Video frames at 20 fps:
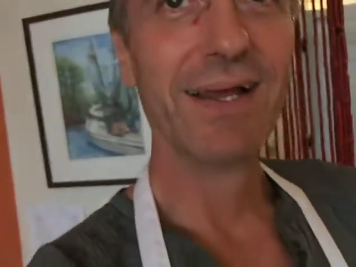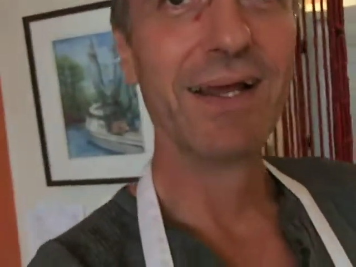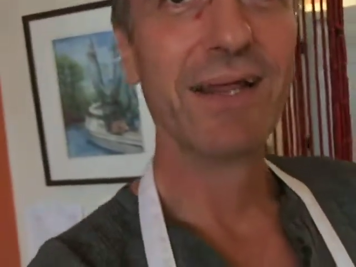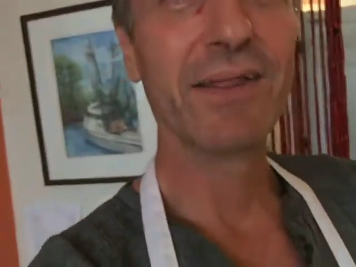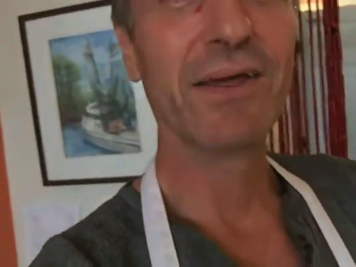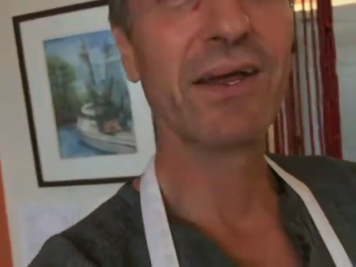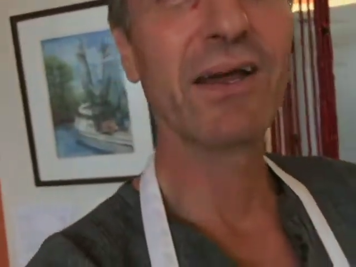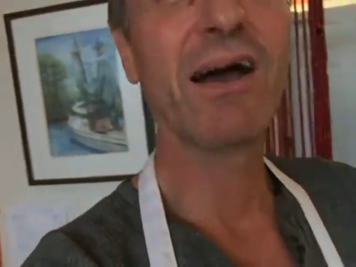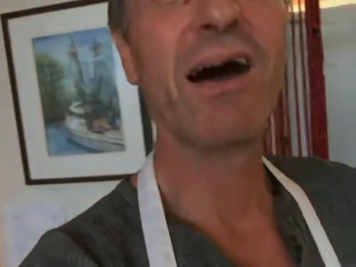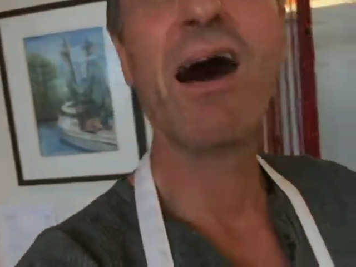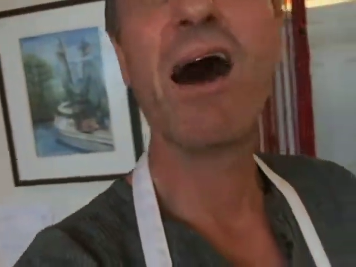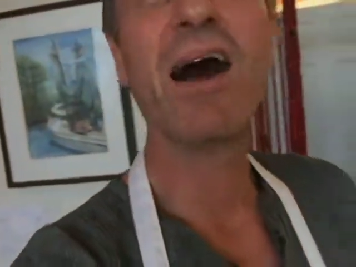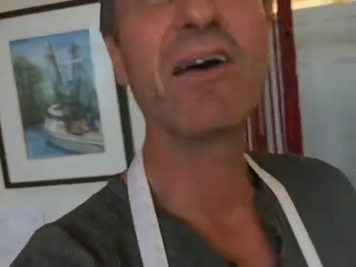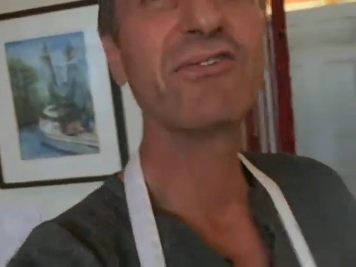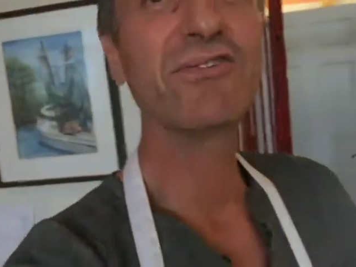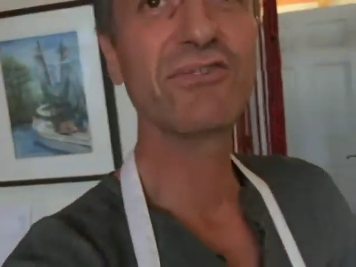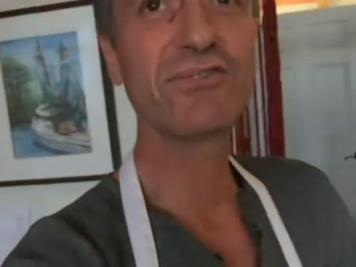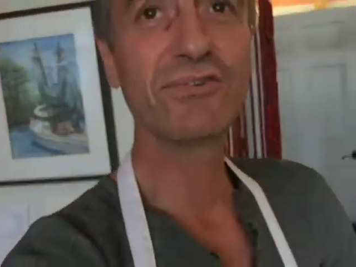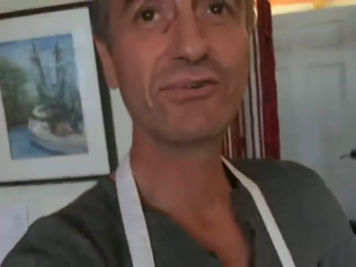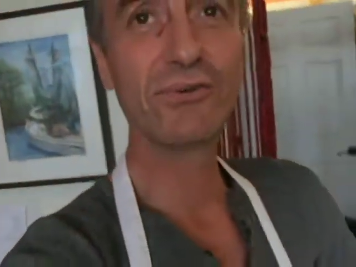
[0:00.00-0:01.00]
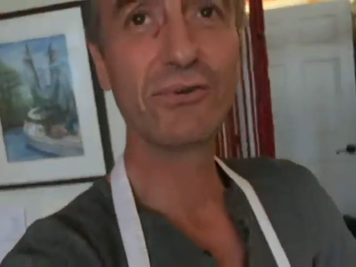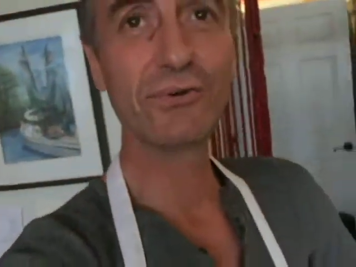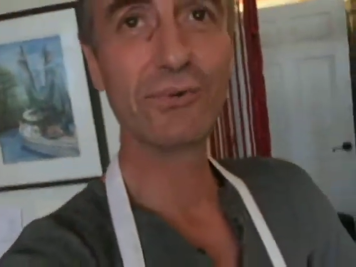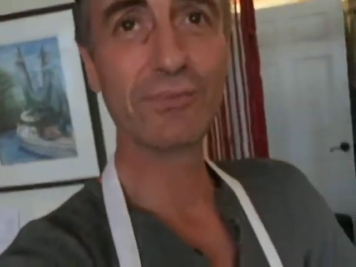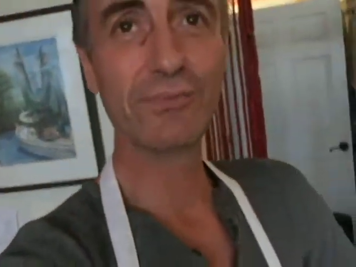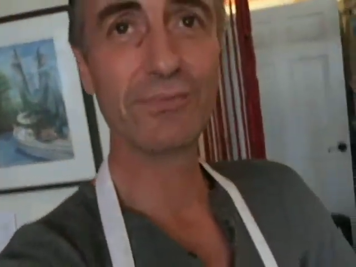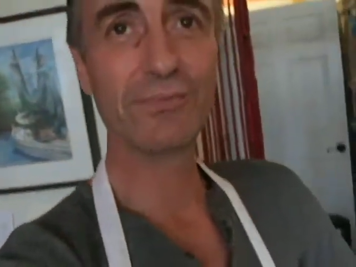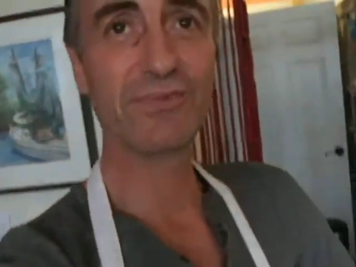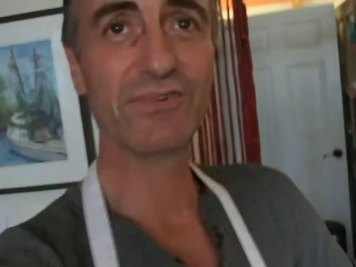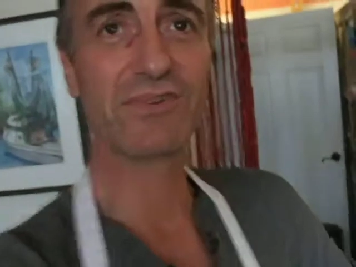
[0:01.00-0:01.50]
The
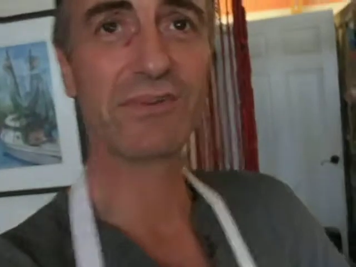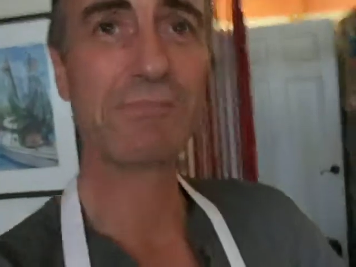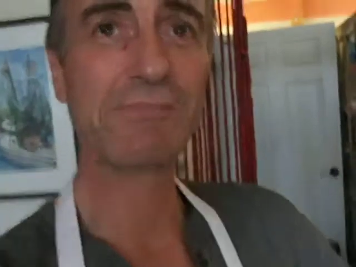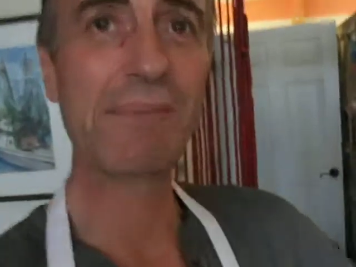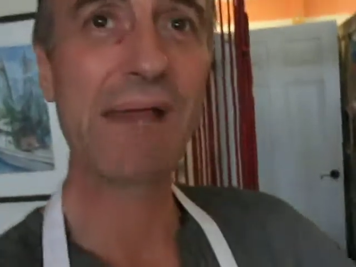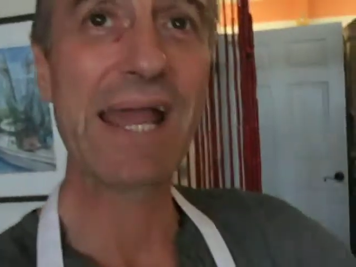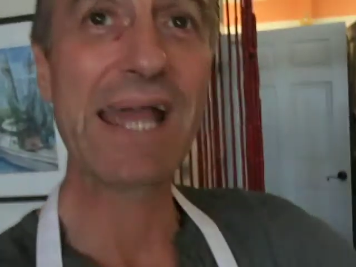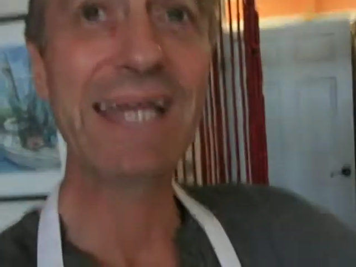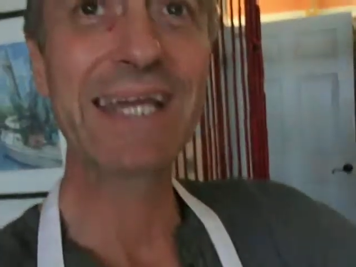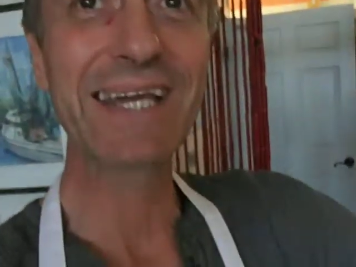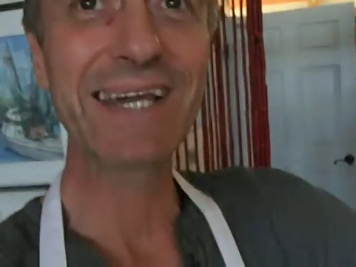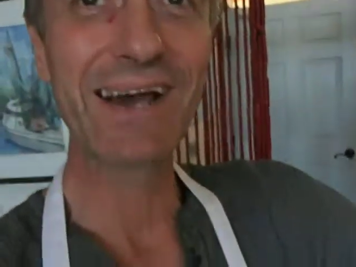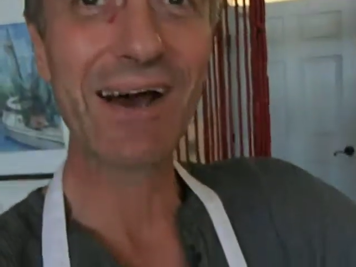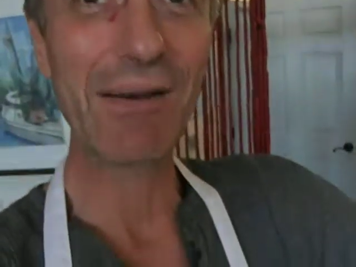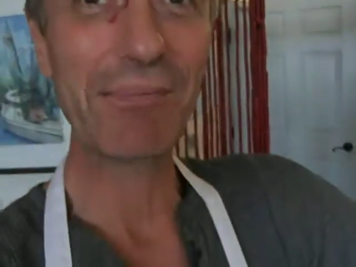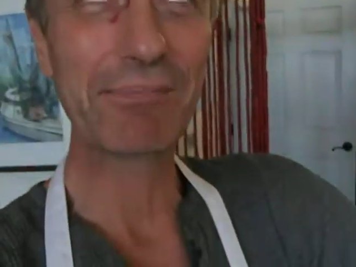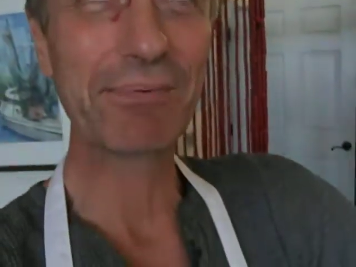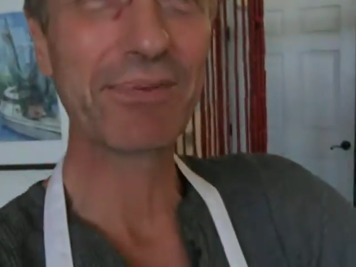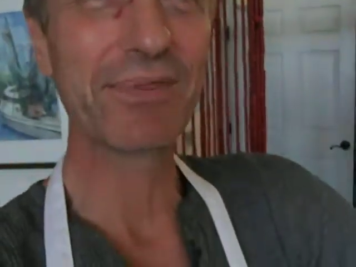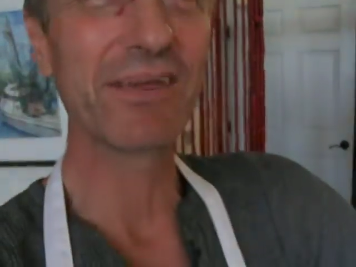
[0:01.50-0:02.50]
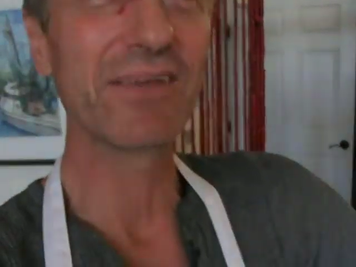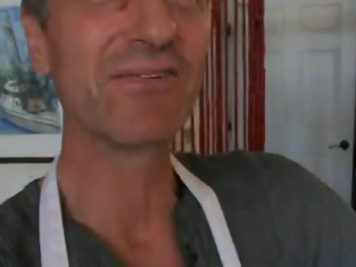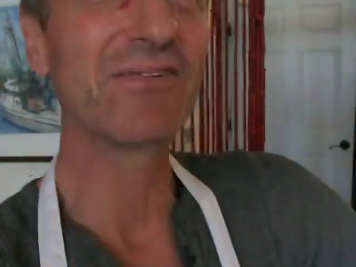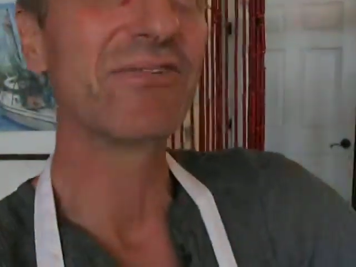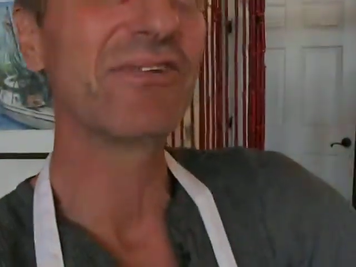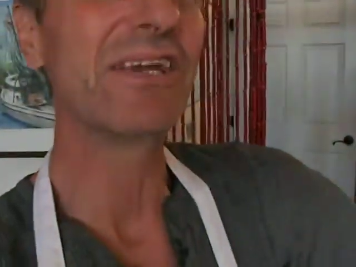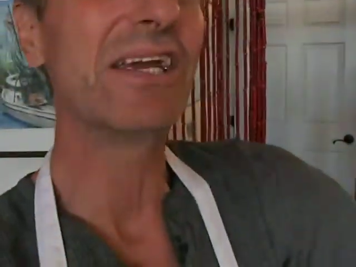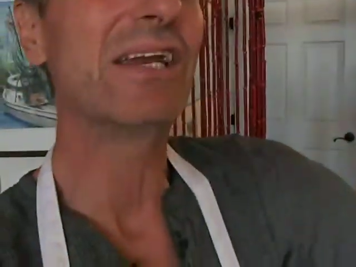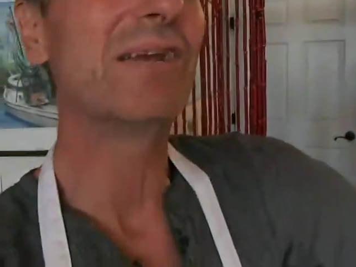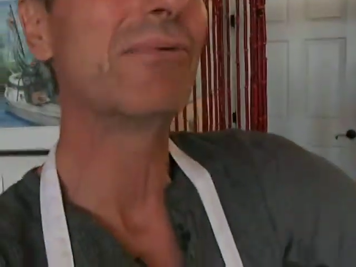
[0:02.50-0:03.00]
costumes, the makeup, the
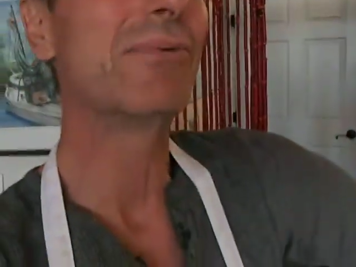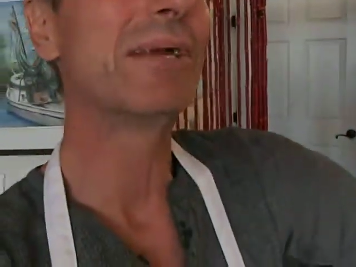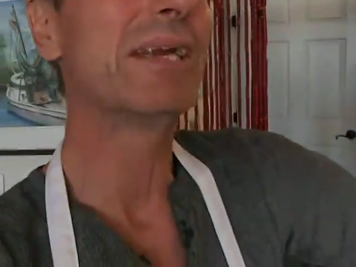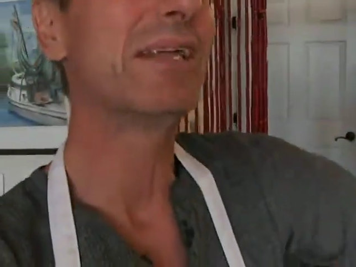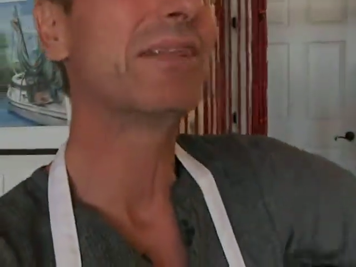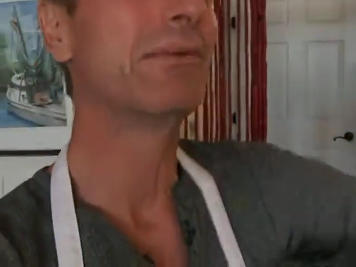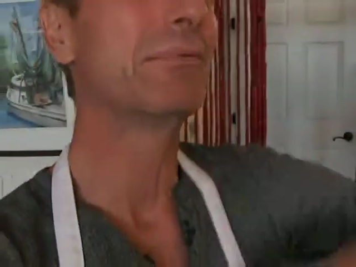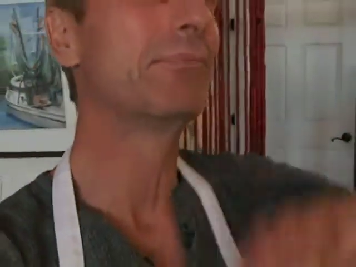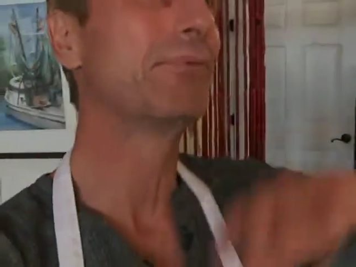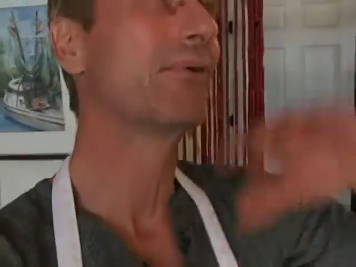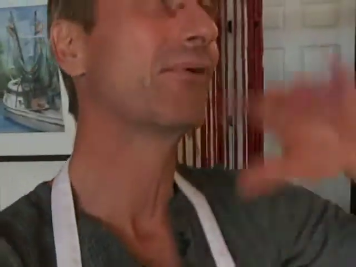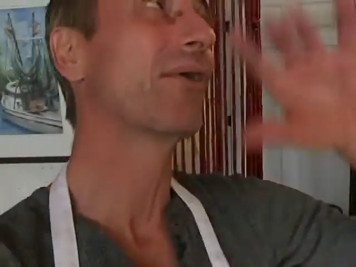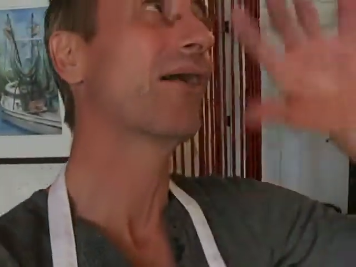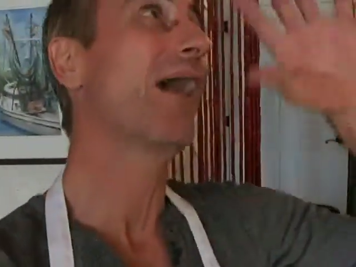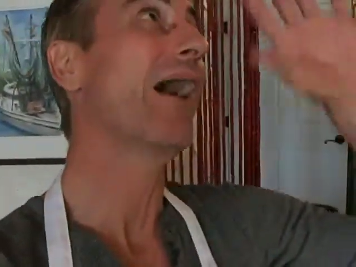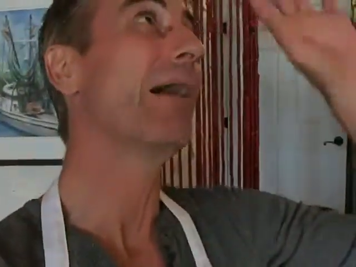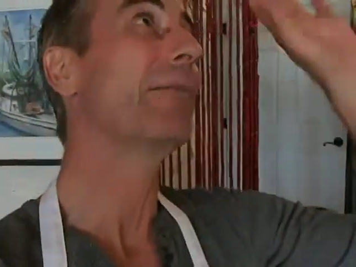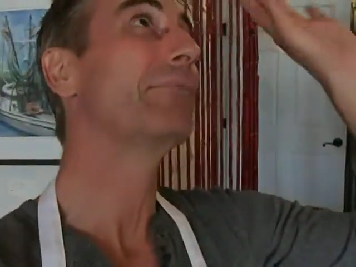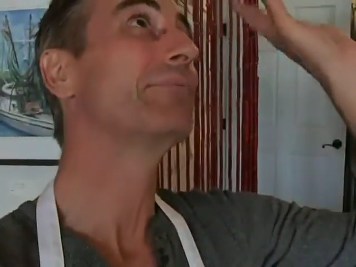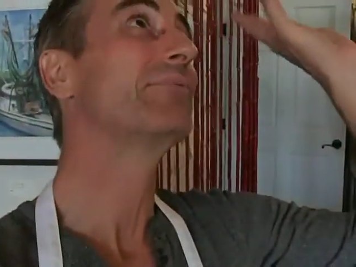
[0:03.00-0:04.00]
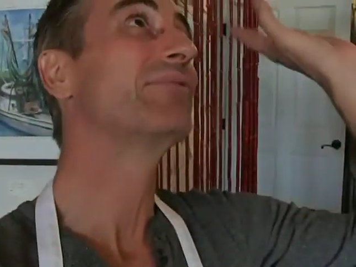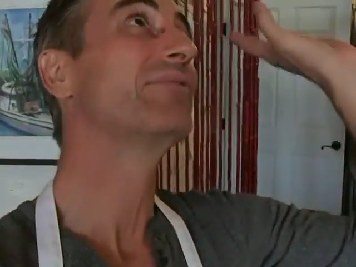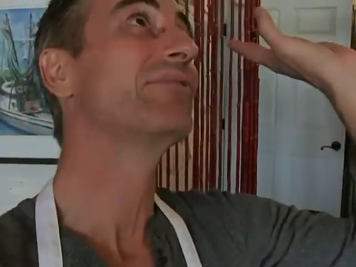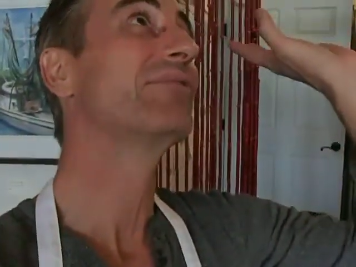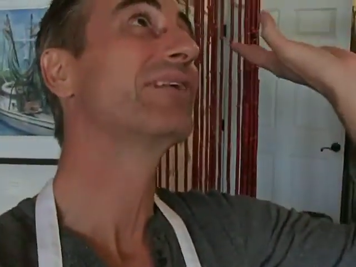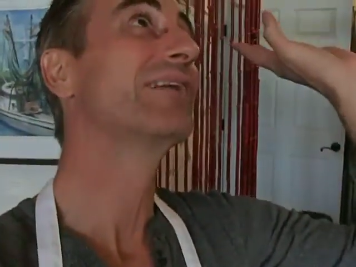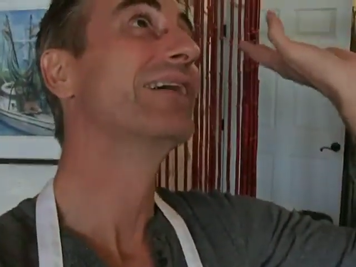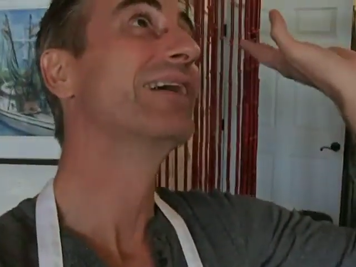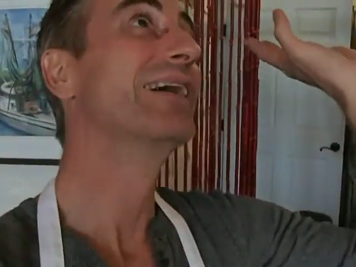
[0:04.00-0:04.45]
scenery, the props,